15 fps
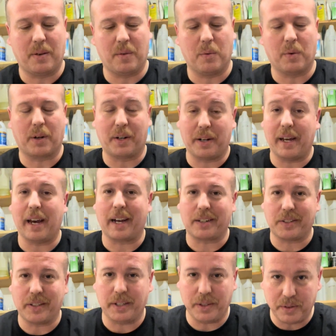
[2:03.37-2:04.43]
we're going to
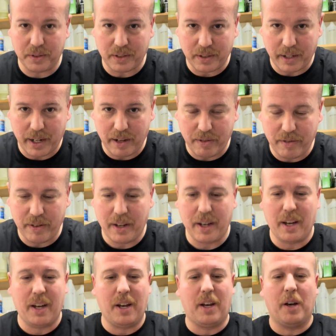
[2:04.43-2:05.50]
actually use the knife.
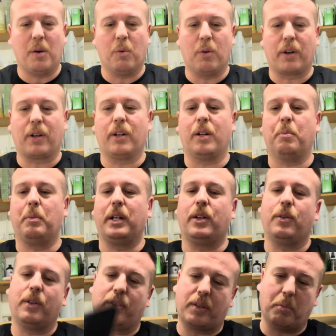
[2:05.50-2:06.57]
We're going to be
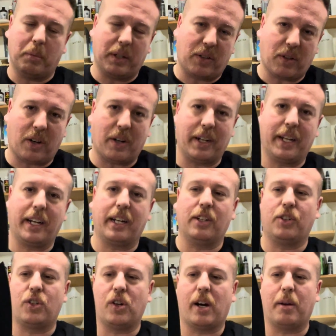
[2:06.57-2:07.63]
doing some batoning and
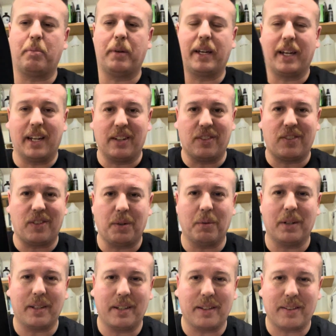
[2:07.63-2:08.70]
chopping and see
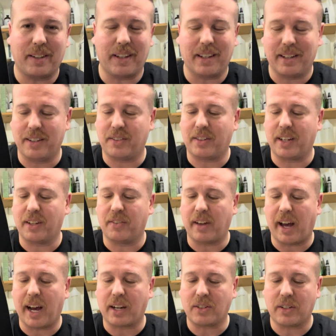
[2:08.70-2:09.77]
what this thing is
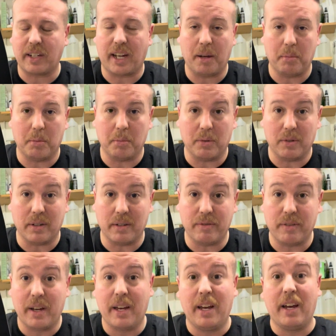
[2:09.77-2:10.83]
actually capable of.
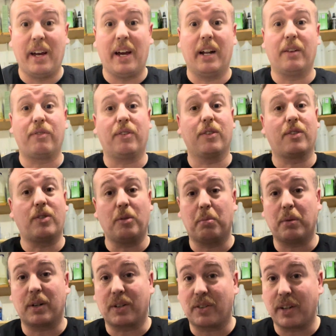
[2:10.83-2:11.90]
And if you're
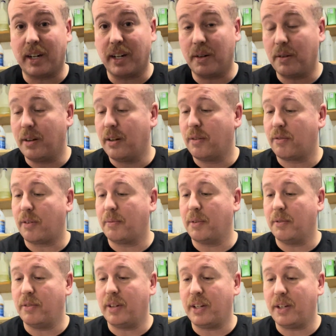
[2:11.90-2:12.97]
super excited from the
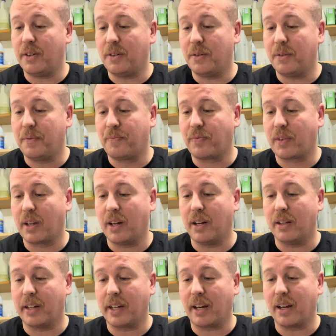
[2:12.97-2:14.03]
video,
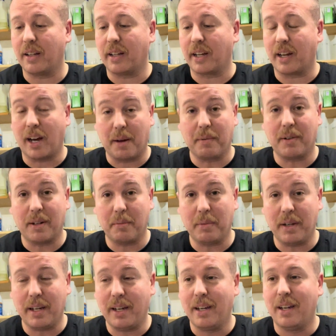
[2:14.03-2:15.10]
like I'm going to
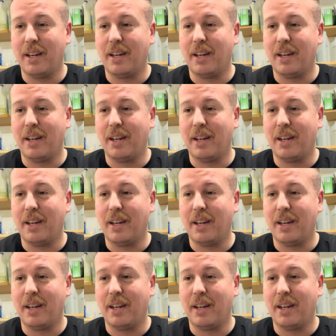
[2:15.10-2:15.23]
be,